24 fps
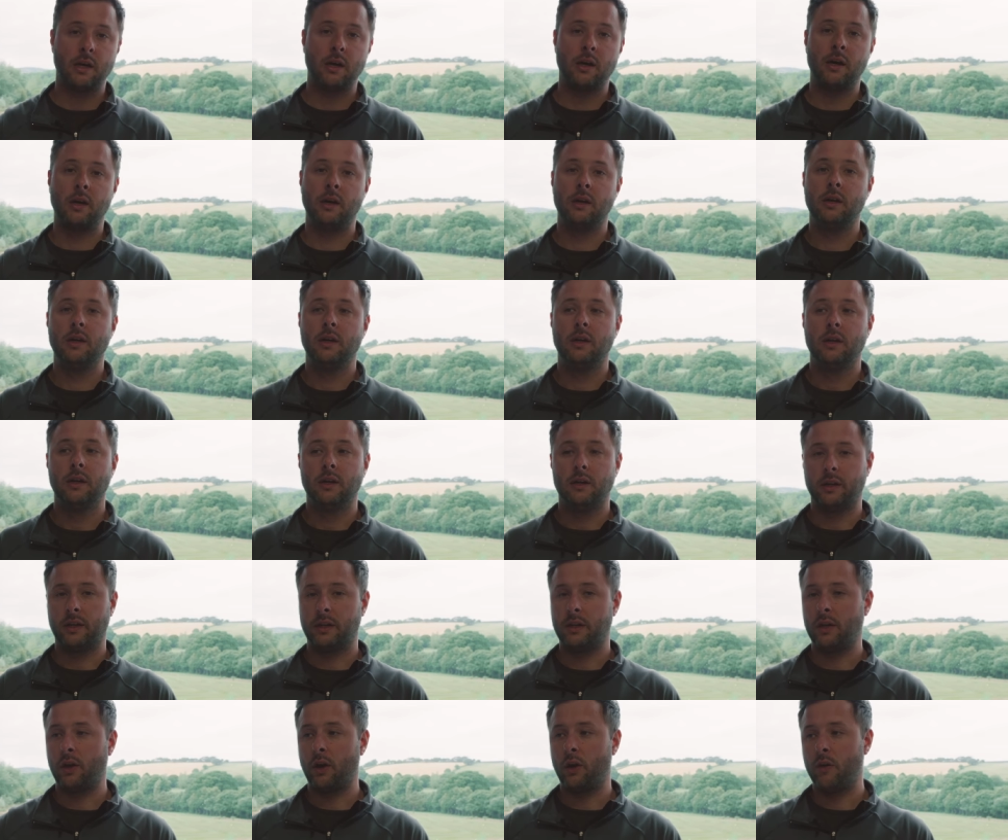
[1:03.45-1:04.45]
are,
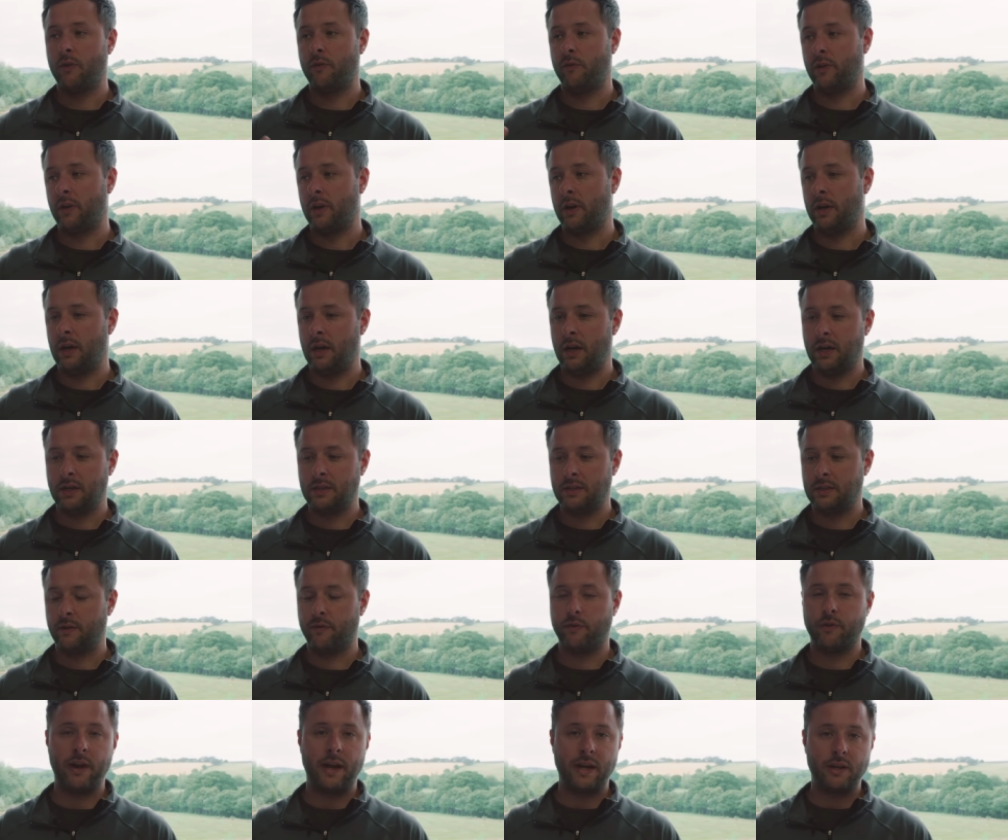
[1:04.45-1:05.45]
looking over uh,
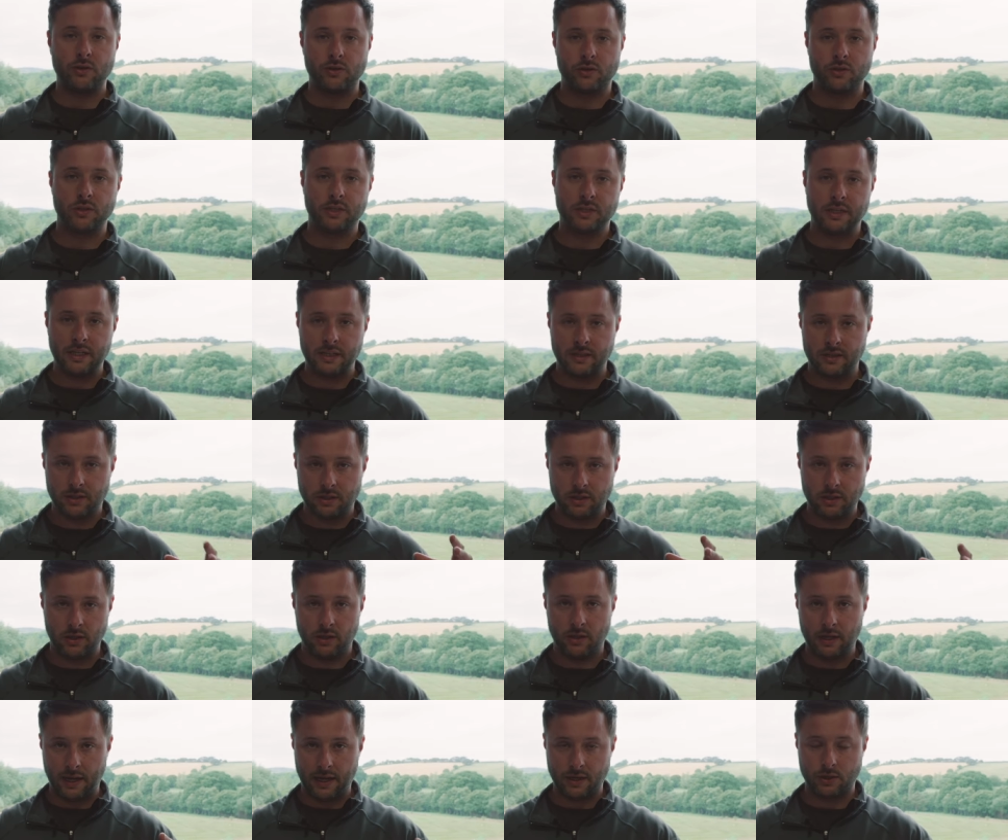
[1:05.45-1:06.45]
different entrances
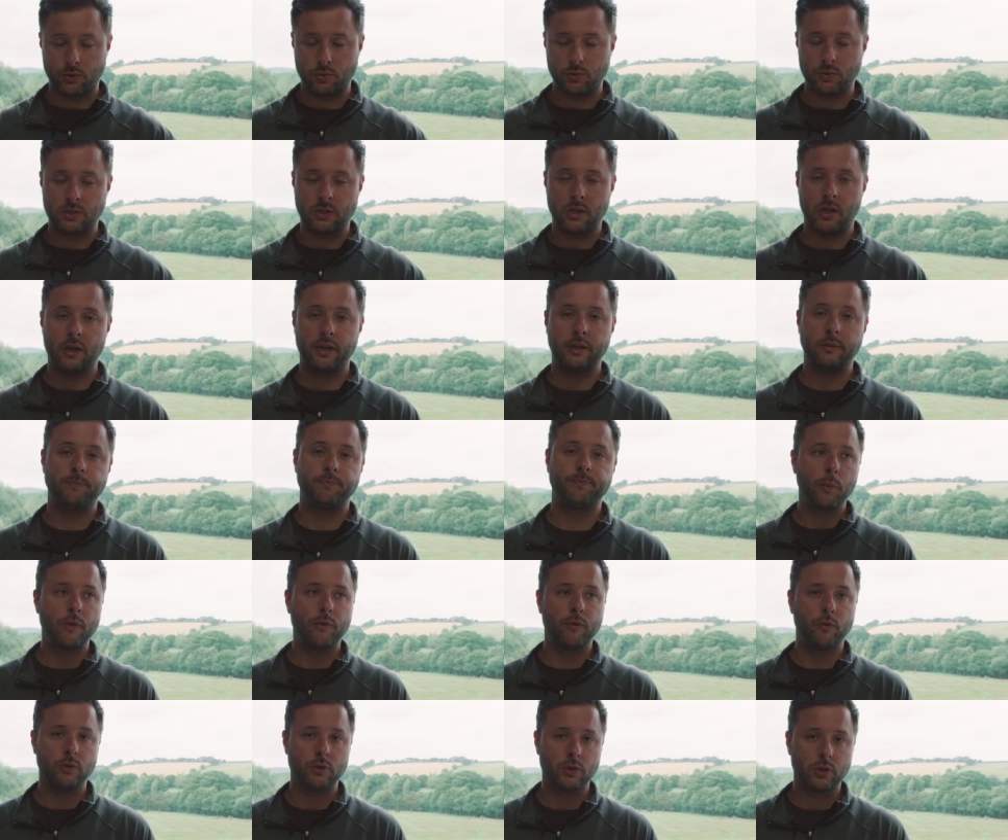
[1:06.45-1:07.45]
to the actual site.
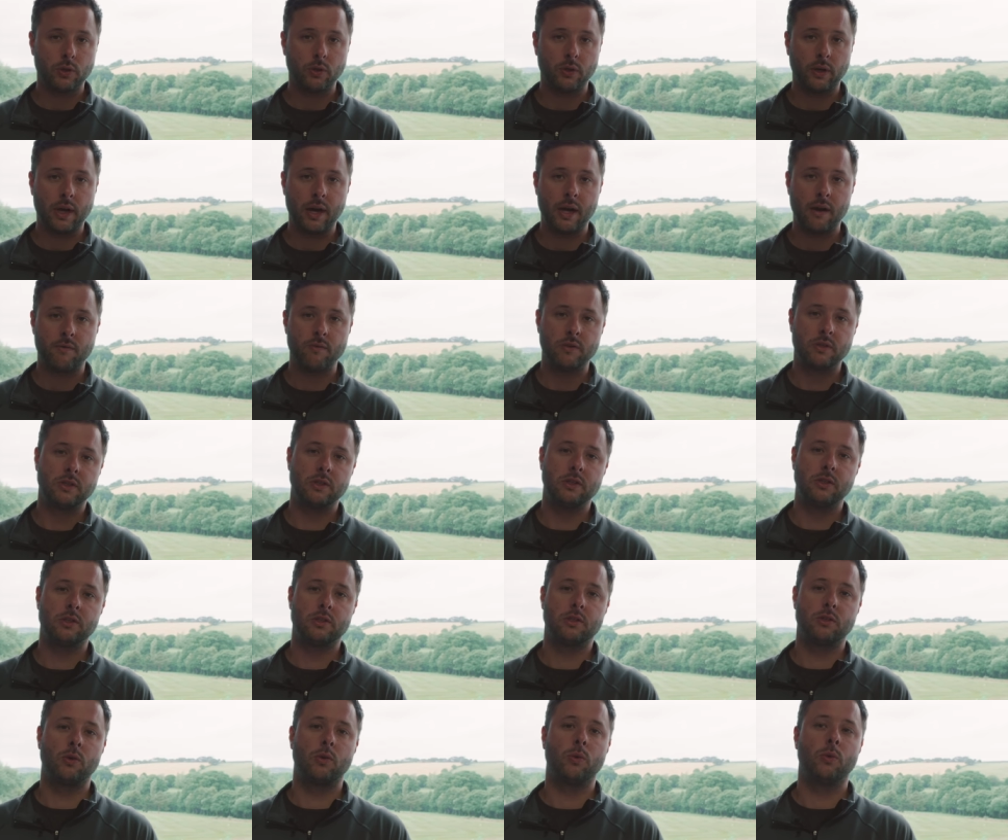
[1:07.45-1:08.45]
We've also got cameras
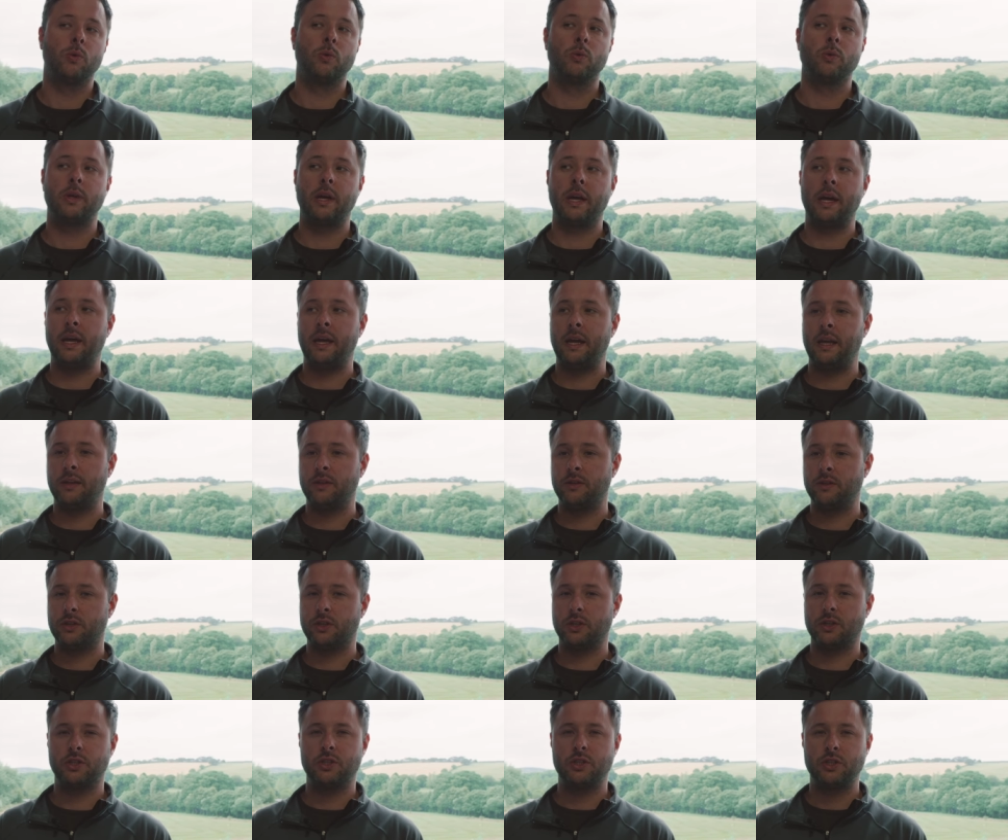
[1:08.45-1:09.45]
installed in
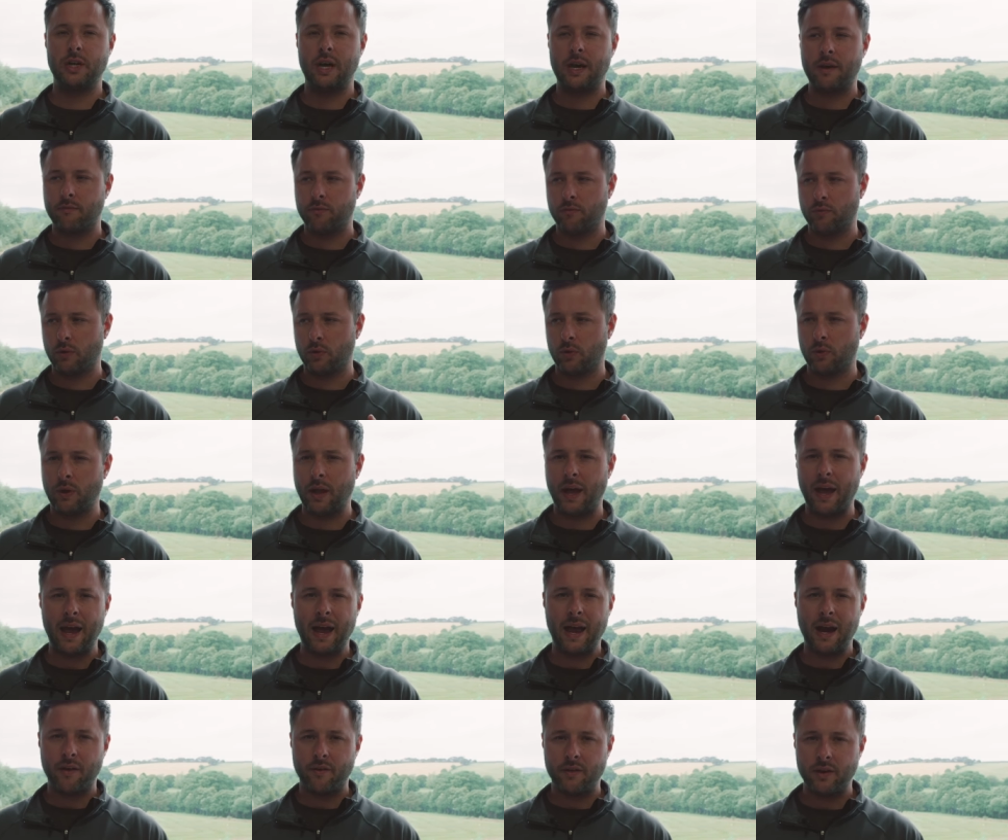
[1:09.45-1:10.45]
just general
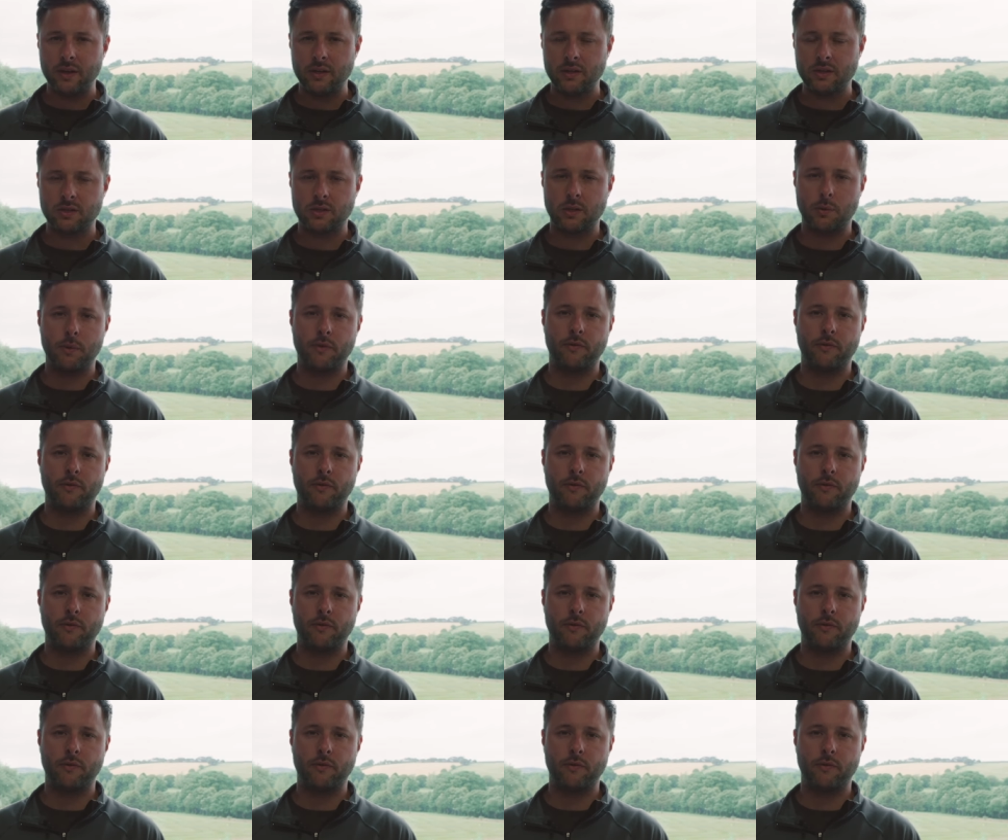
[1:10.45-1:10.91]
areas. So